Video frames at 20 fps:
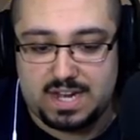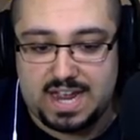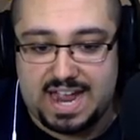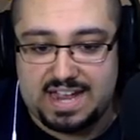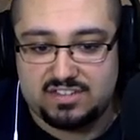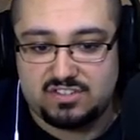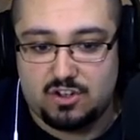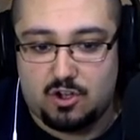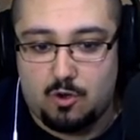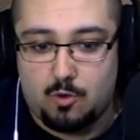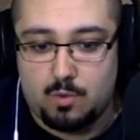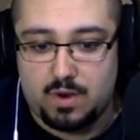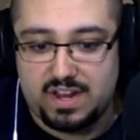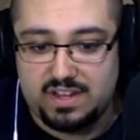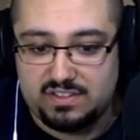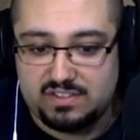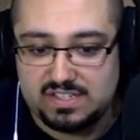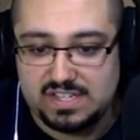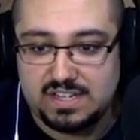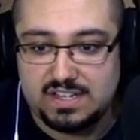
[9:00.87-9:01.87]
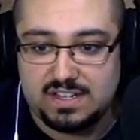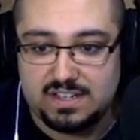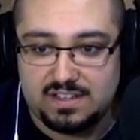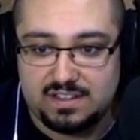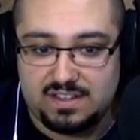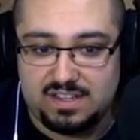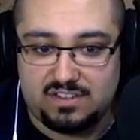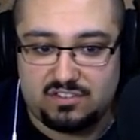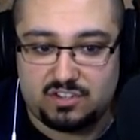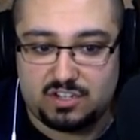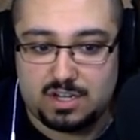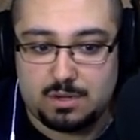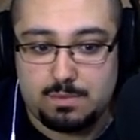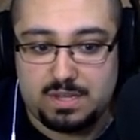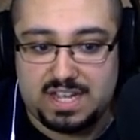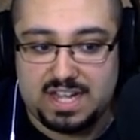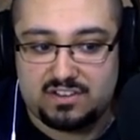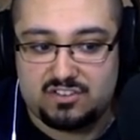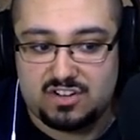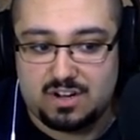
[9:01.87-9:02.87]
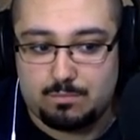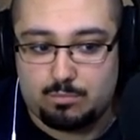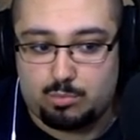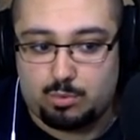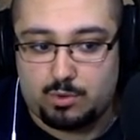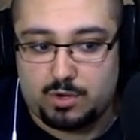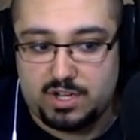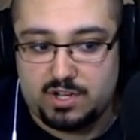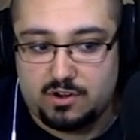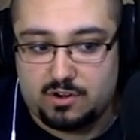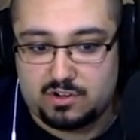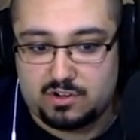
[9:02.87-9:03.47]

but as always, these are going to be catching up pretty